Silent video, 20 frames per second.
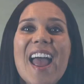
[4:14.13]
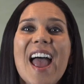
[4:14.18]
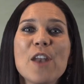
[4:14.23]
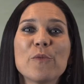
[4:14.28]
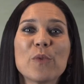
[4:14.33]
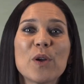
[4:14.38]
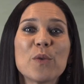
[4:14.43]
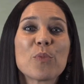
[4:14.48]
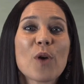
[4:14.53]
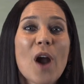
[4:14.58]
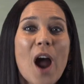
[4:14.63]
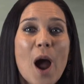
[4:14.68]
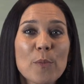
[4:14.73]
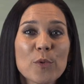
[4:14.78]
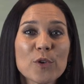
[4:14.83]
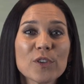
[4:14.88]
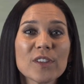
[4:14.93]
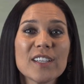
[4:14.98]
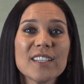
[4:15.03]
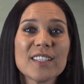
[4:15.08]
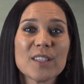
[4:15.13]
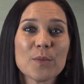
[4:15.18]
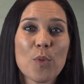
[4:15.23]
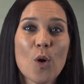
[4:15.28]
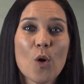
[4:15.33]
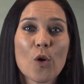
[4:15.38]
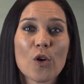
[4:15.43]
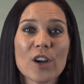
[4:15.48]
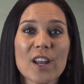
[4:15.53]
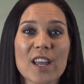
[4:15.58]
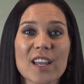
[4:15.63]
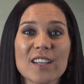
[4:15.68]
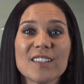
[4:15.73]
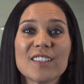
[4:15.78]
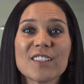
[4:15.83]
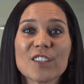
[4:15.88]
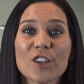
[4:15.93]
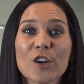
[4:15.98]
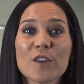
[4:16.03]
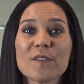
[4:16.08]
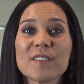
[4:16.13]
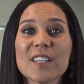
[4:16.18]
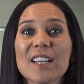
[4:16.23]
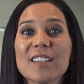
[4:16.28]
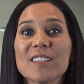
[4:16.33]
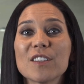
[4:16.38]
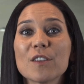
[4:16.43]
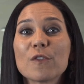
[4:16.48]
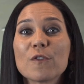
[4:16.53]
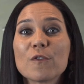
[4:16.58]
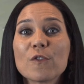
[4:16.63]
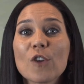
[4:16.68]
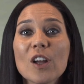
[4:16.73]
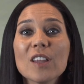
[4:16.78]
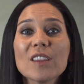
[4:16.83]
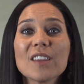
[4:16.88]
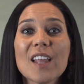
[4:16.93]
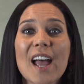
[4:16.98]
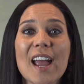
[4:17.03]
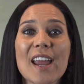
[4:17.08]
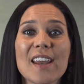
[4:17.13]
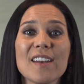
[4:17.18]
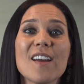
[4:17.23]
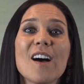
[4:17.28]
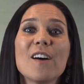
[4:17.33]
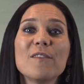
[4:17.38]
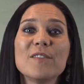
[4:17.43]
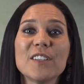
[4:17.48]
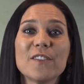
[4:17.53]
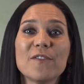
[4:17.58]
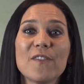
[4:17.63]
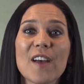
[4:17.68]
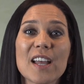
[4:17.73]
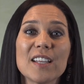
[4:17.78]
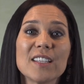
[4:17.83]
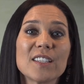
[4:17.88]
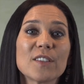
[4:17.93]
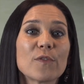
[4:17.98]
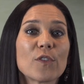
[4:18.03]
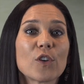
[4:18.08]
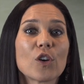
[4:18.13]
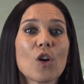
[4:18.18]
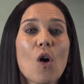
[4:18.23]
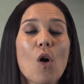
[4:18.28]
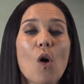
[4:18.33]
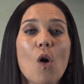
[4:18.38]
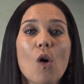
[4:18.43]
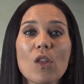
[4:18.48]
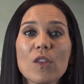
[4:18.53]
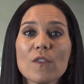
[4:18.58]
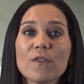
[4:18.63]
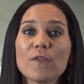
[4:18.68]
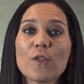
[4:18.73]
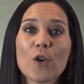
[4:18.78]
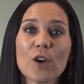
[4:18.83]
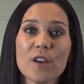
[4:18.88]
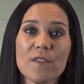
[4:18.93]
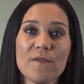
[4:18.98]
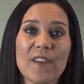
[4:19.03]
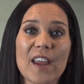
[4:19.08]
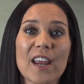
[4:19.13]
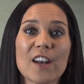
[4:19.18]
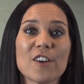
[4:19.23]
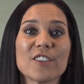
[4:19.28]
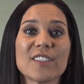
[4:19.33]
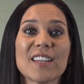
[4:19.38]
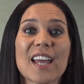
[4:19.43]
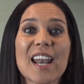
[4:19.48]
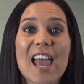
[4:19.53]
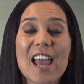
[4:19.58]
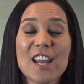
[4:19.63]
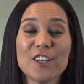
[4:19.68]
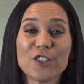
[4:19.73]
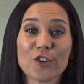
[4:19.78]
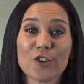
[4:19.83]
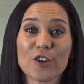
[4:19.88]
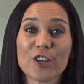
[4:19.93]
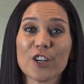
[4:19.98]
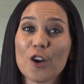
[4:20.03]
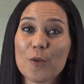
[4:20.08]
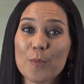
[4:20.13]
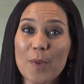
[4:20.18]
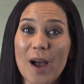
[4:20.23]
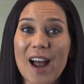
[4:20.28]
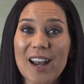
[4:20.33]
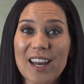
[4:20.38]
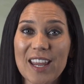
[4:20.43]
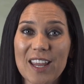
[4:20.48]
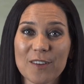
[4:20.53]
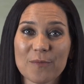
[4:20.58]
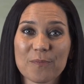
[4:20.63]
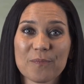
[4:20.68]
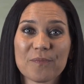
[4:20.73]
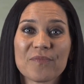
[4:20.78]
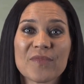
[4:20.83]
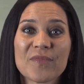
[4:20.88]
and when properly supported, serves as the front line of defense for all the foreign invaders that enter your body.